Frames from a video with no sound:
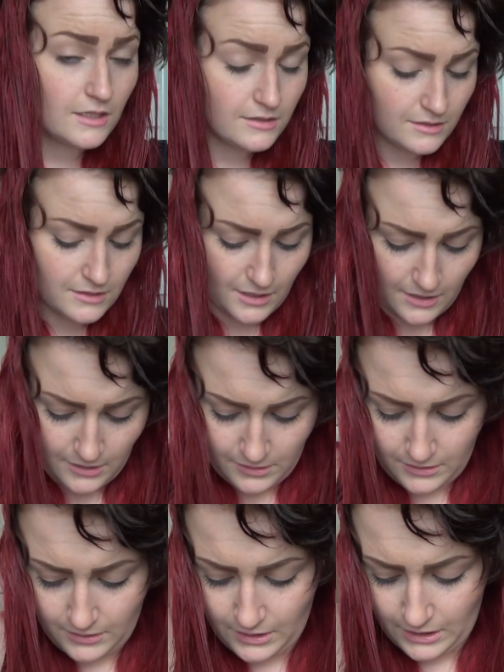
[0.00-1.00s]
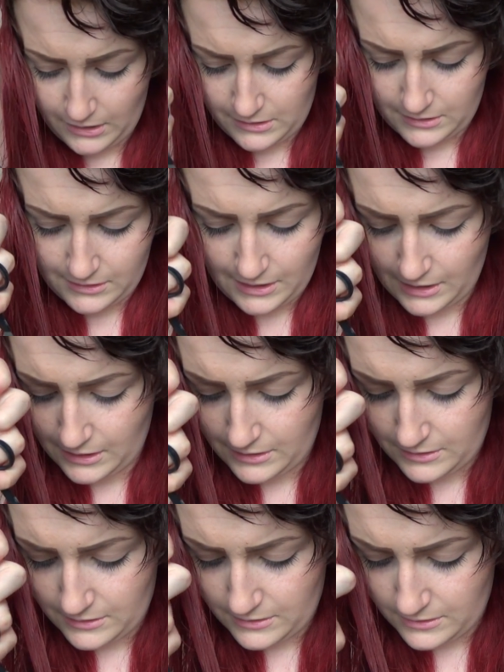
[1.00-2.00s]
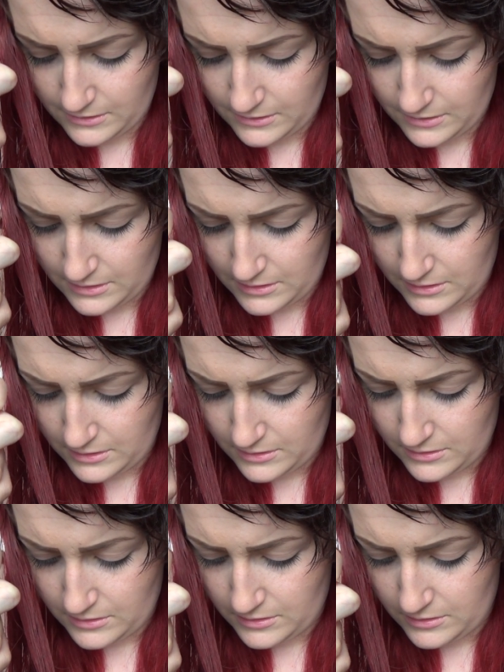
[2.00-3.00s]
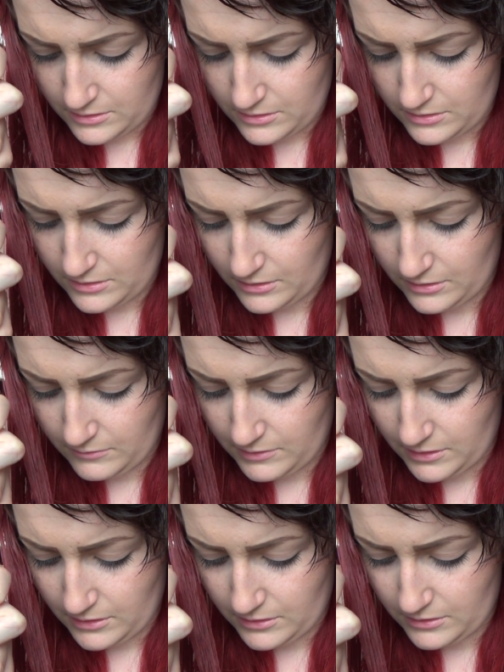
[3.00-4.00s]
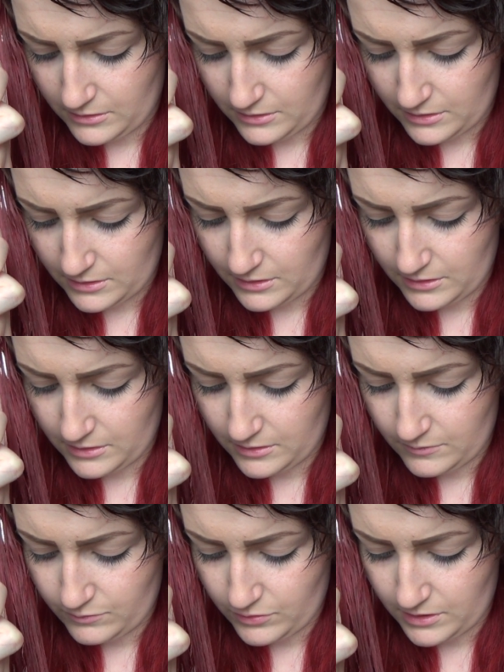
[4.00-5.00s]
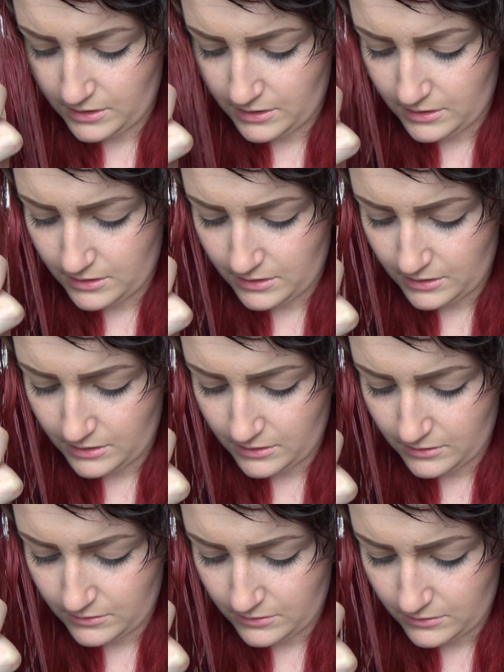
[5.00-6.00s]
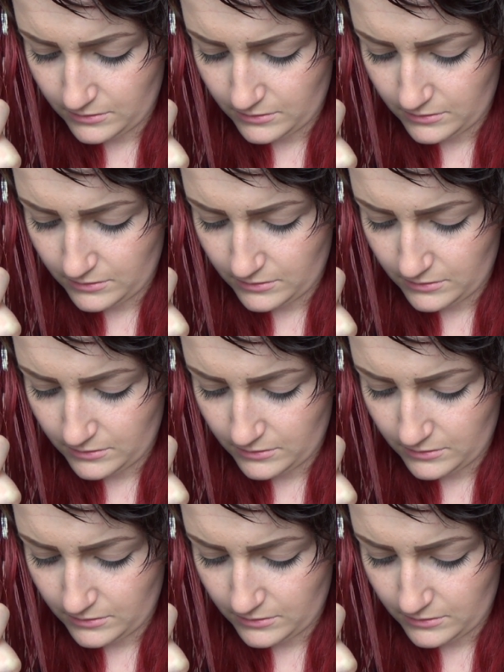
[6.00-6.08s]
Just taking these again, just start with a cut and bring it down.